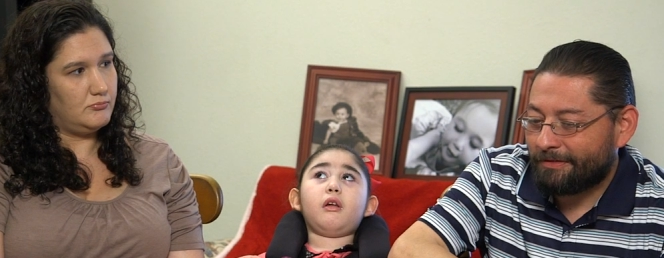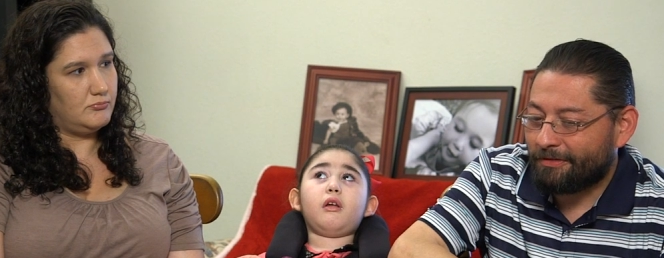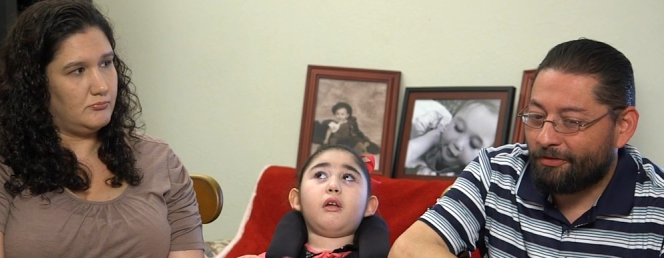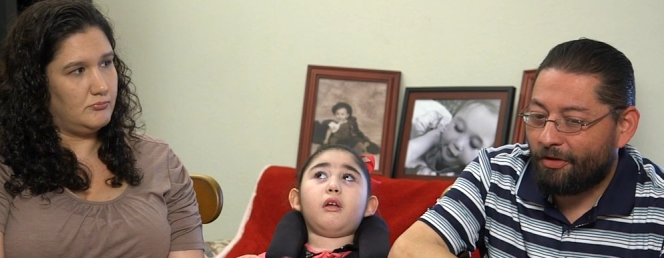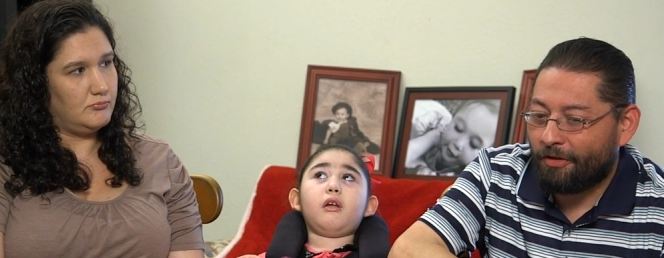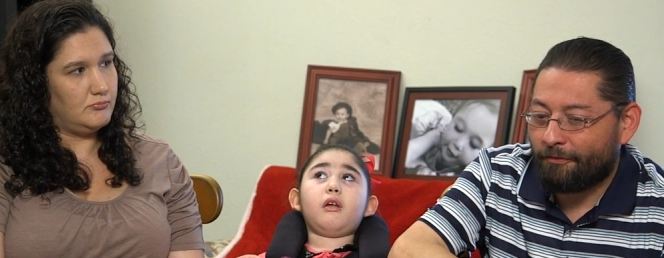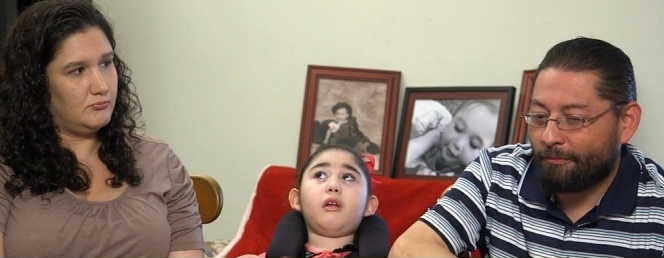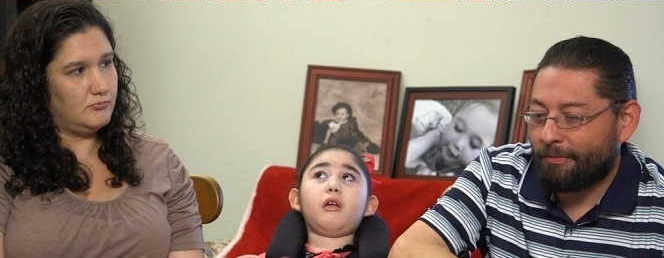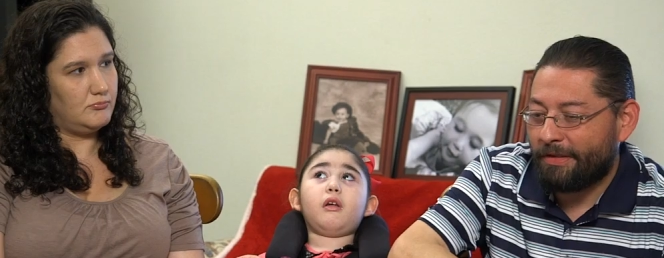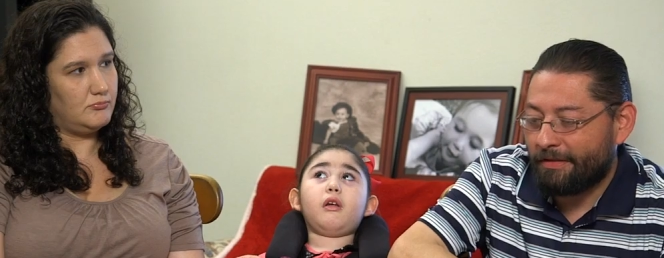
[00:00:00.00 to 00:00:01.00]
Speaker 1: it's a little hard for
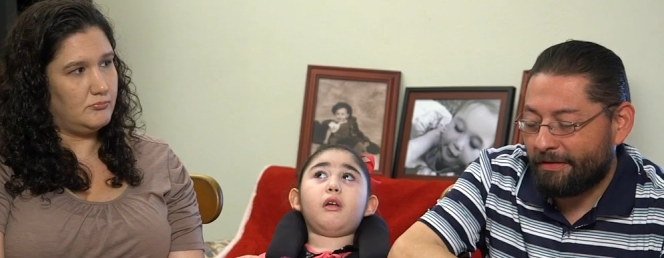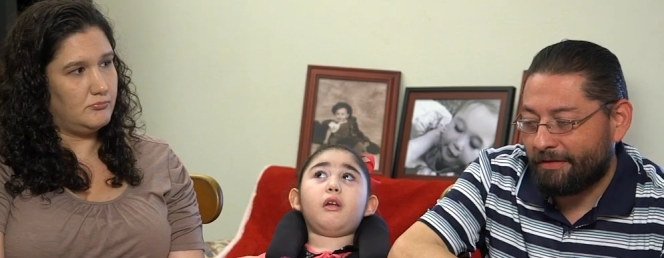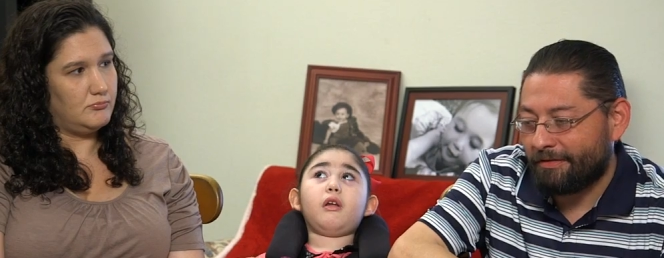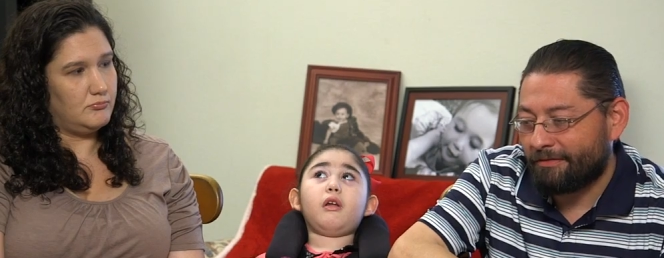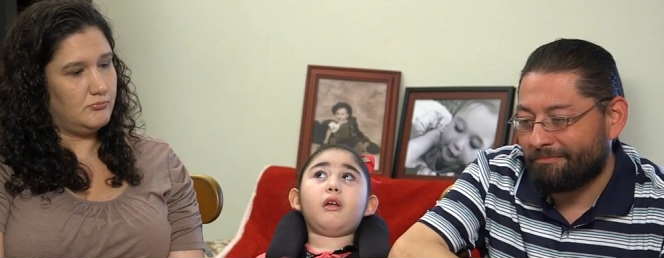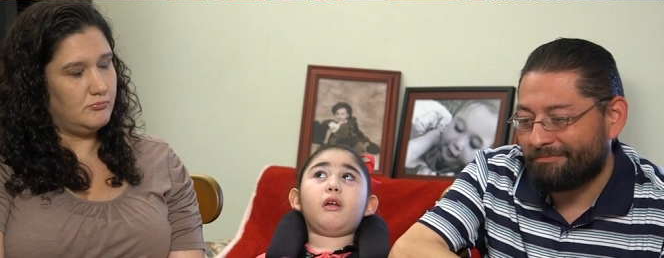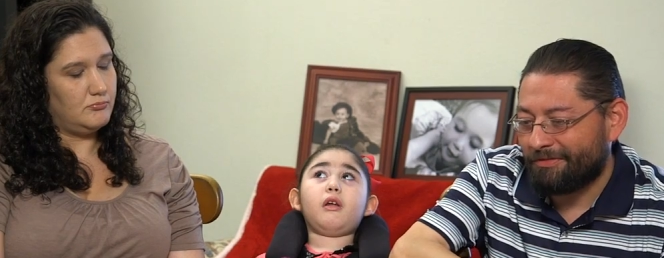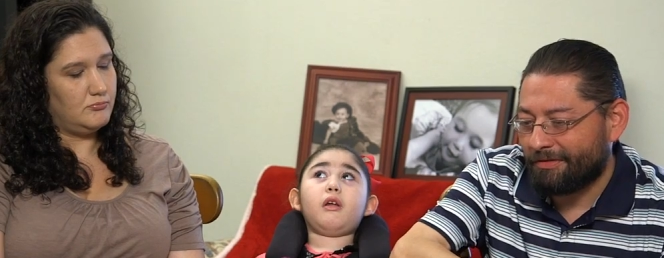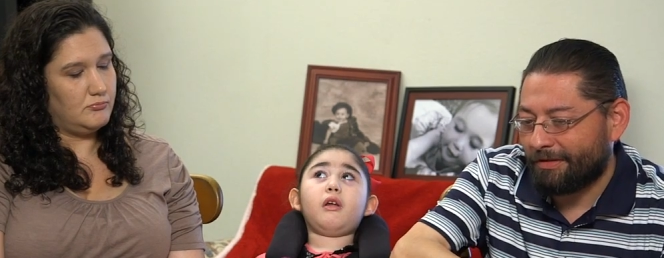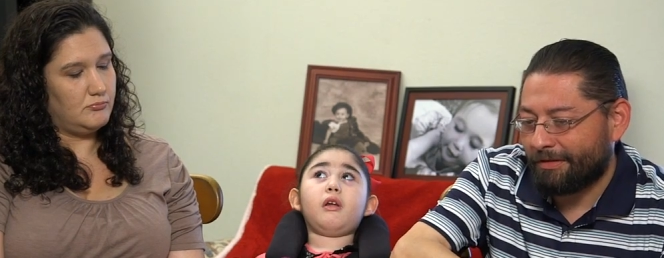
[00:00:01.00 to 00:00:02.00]
me to
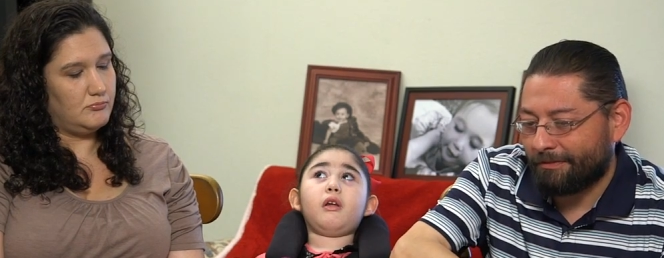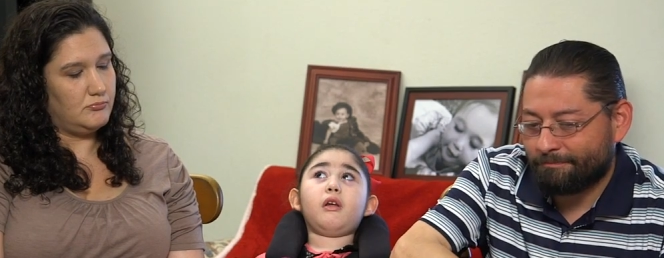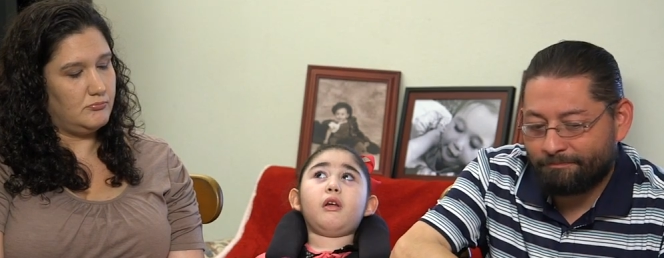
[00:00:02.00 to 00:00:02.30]
uh,